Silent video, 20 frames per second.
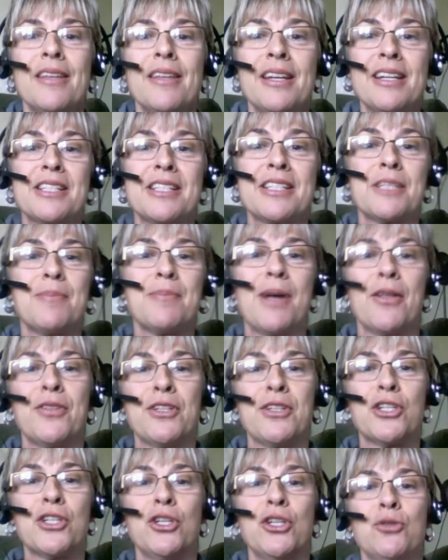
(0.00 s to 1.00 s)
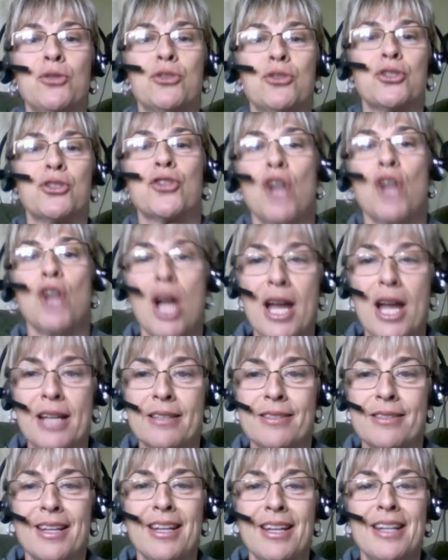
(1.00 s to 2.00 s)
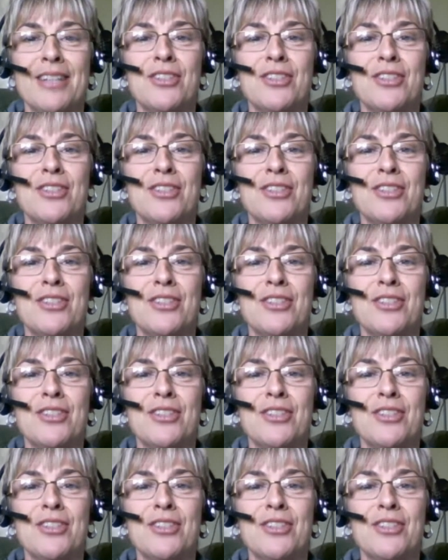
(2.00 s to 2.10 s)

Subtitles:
than it is about these huge strides.